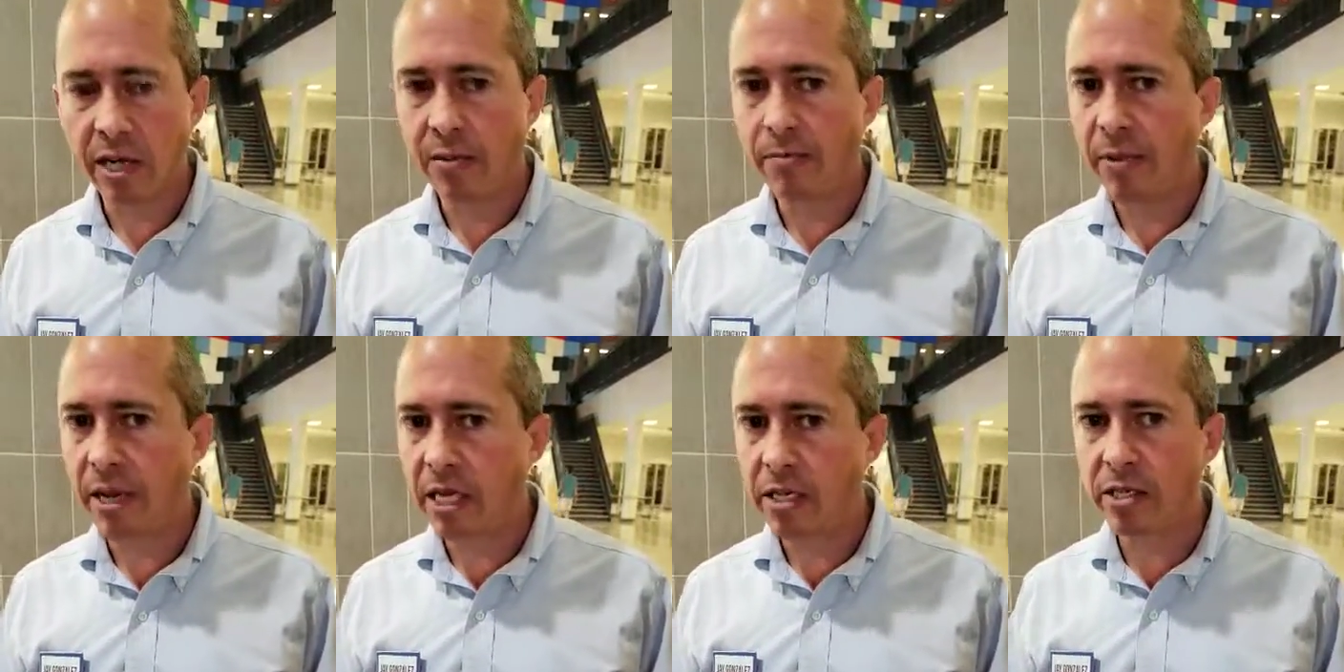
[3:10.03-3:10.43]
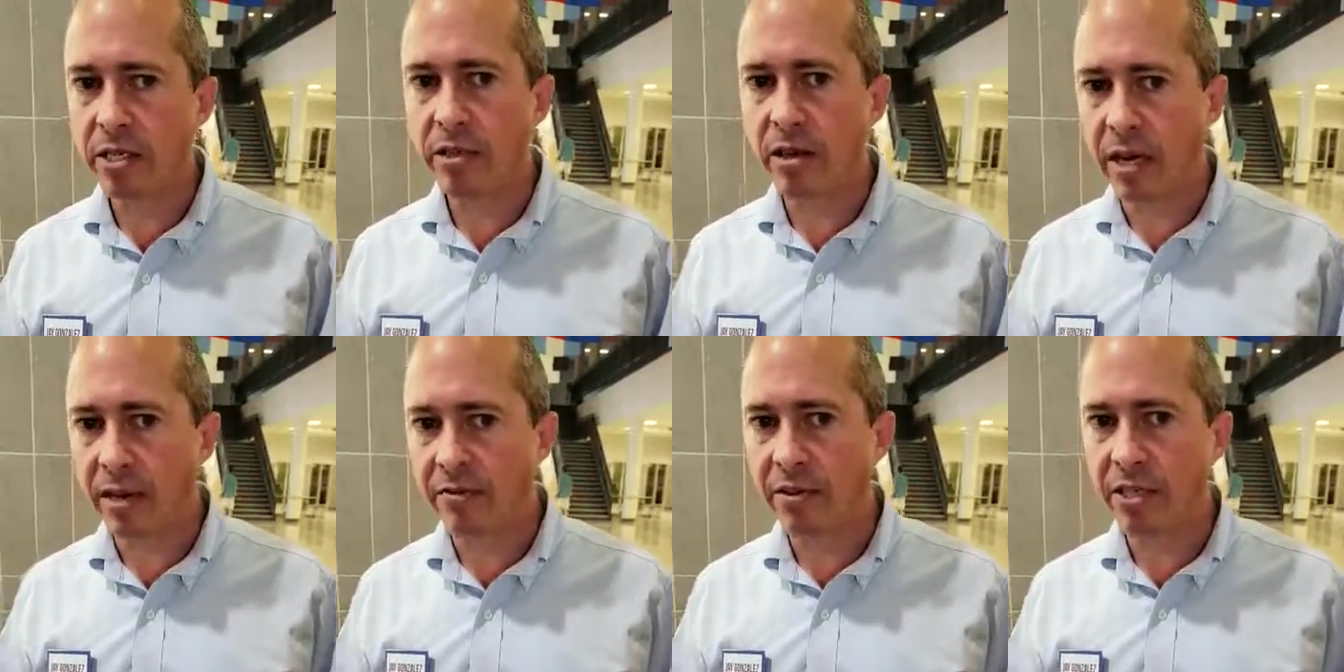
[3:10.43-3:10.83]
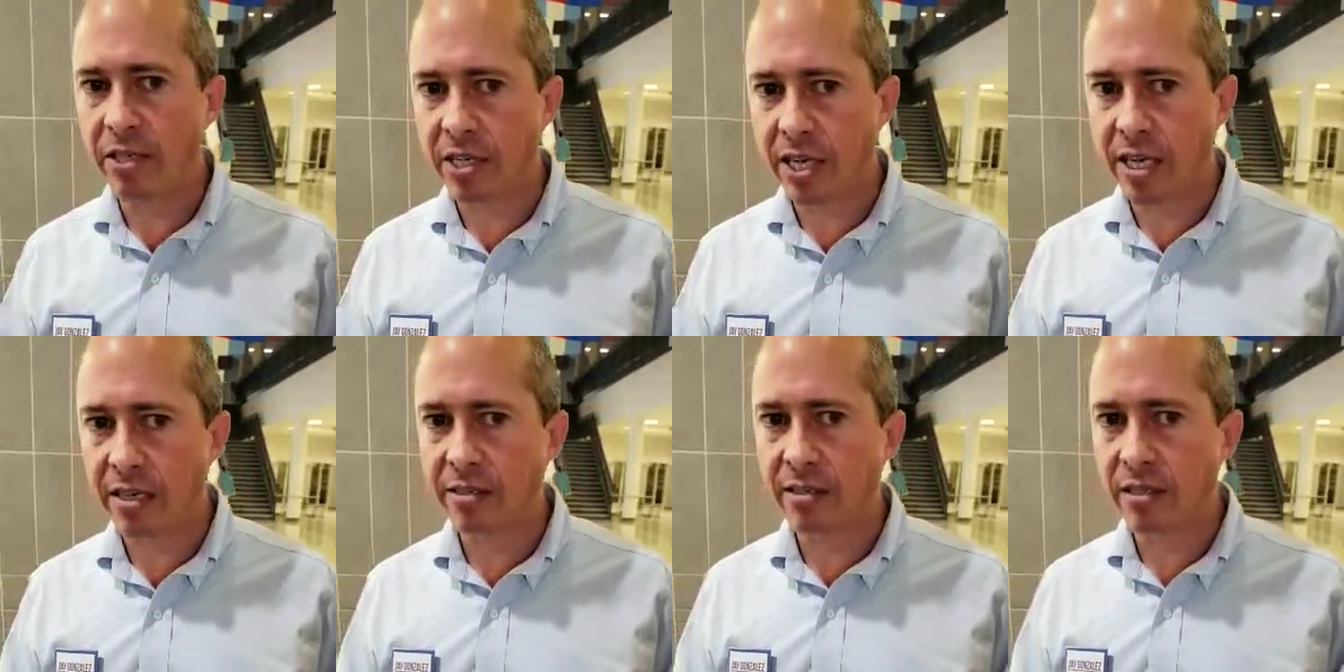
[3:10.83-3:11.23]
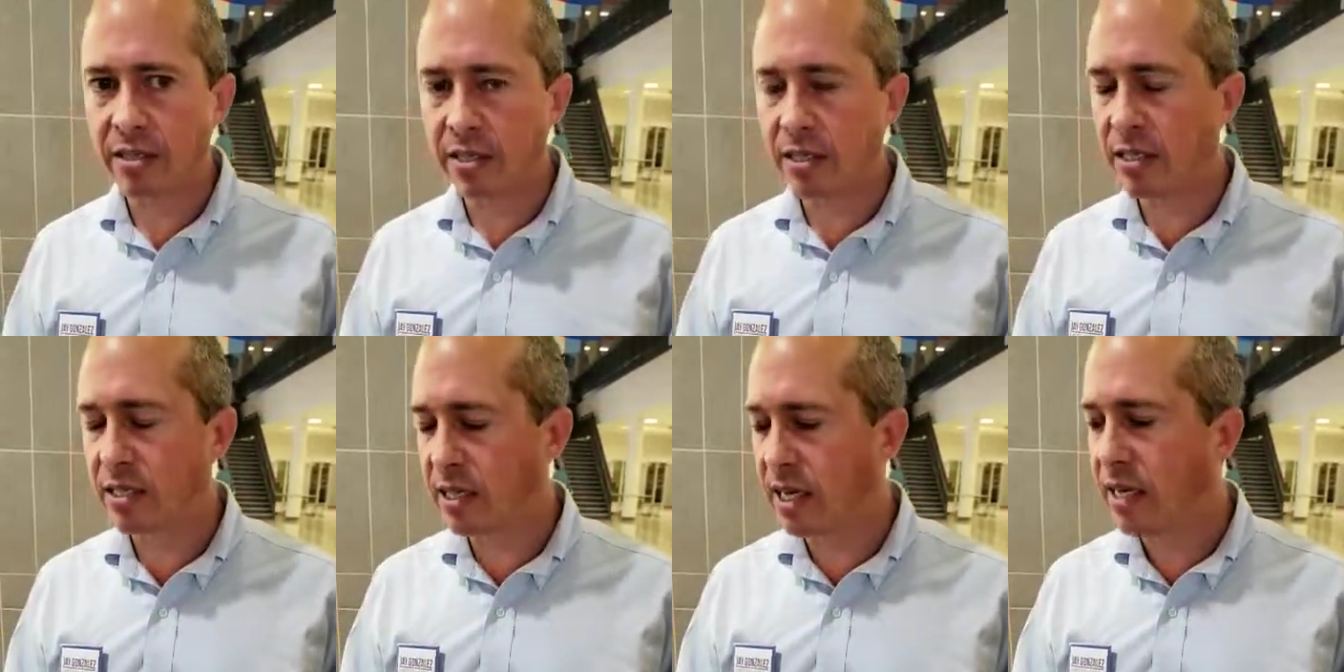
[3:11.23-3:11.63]
and make sure every child in
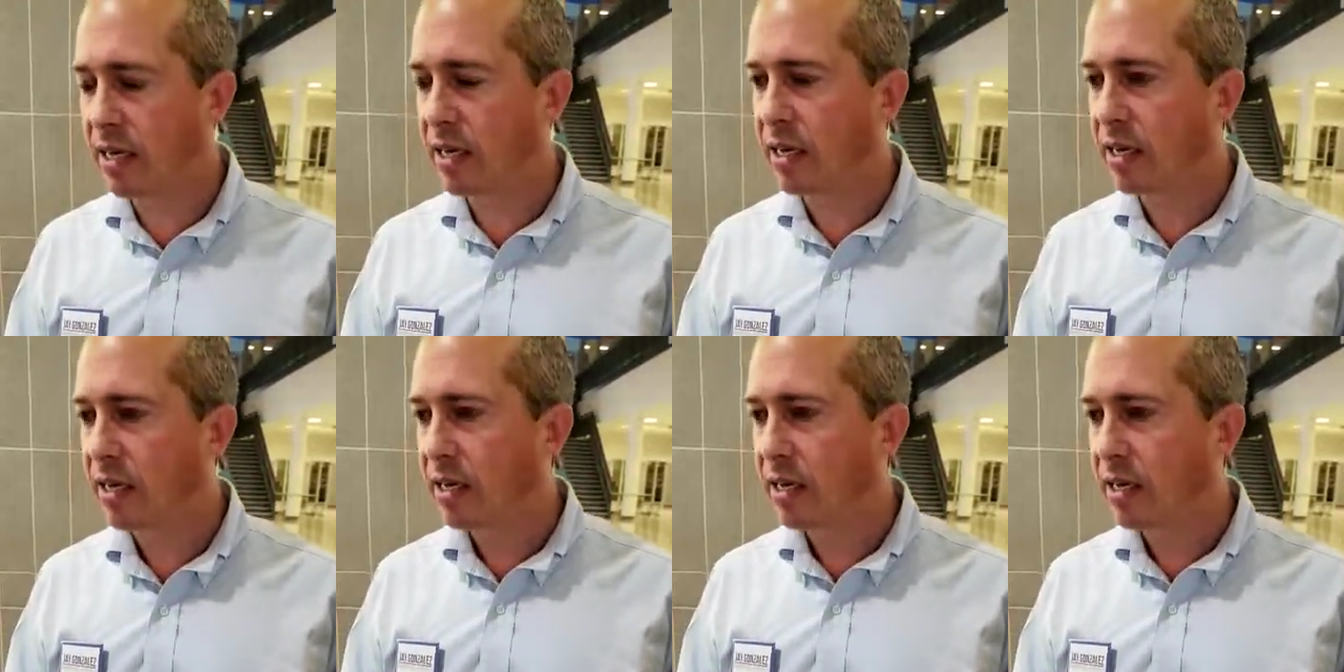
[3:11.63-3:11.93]
this state